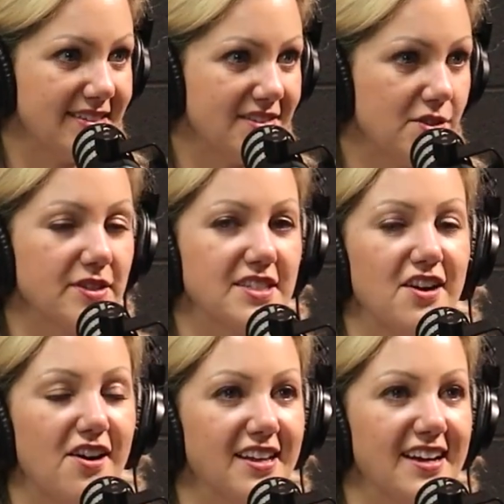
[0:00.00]
So it's
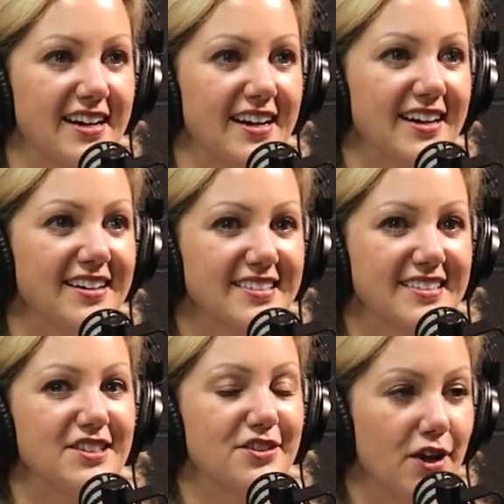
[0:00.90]
not like
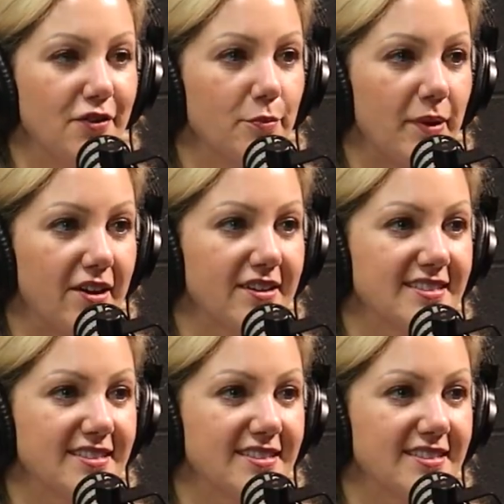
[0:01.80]
you're an awful parent.